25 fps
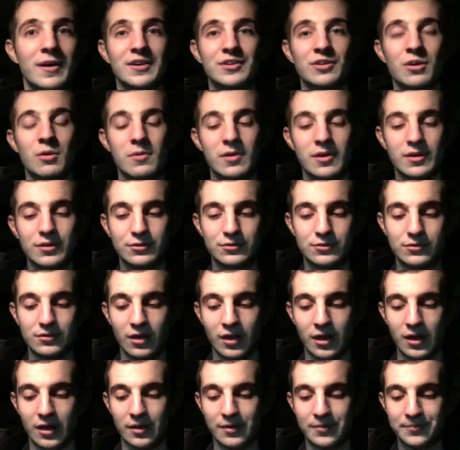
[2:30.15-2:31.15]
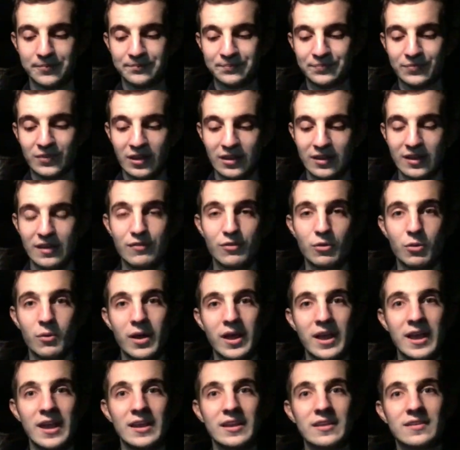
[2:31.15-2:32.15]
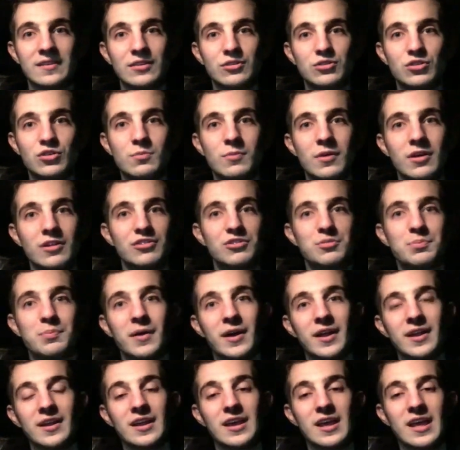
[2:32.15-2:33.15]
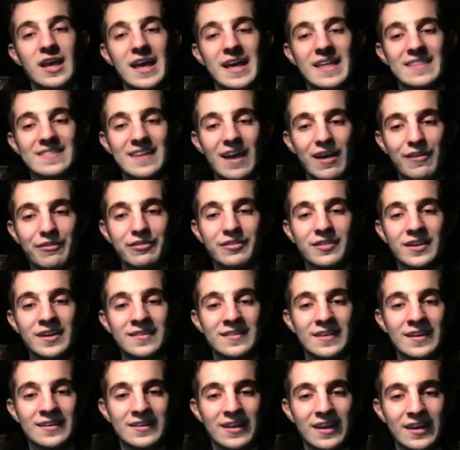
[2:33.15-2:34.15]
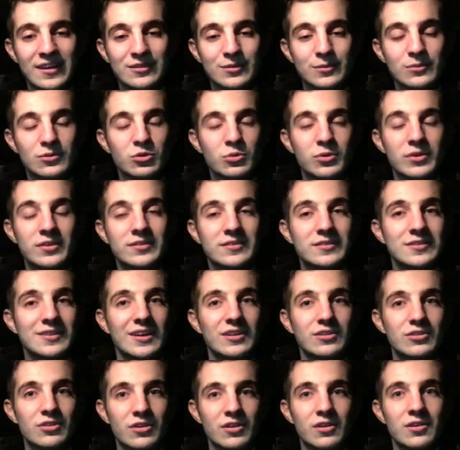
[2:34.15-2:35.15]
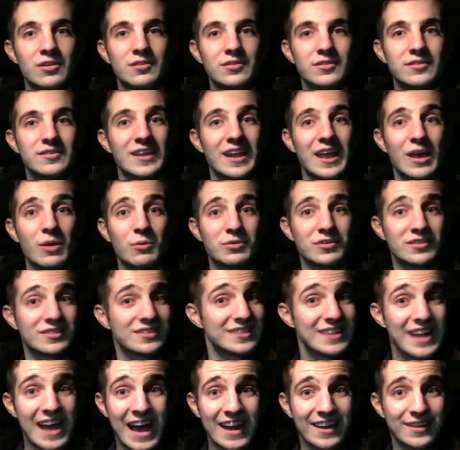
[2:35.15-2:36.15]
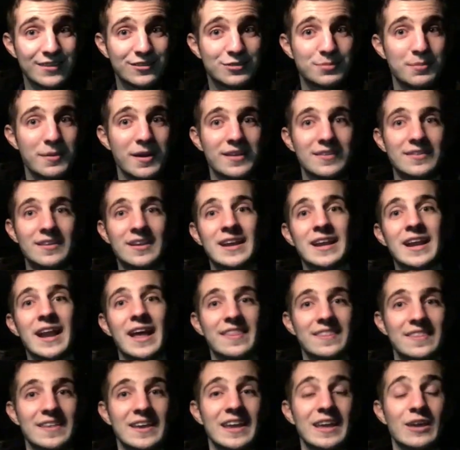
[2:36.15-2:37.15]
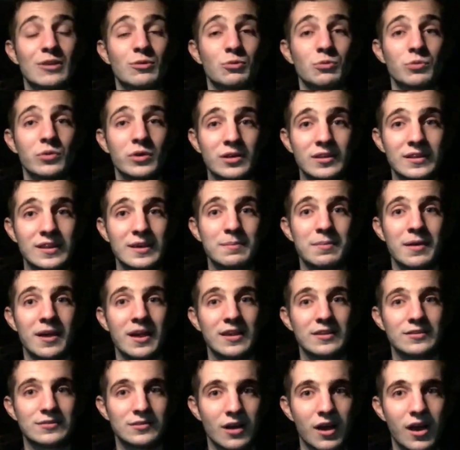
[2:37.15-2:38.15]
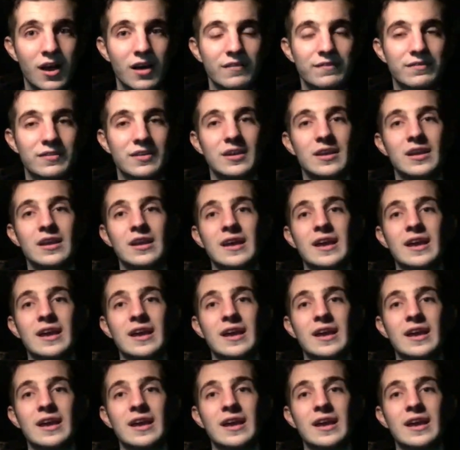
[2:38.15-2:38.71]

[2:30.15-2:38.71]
I don't want to give away anything too much, but definitely they take some twists and turns that I was not expecting, and I think it really pays off,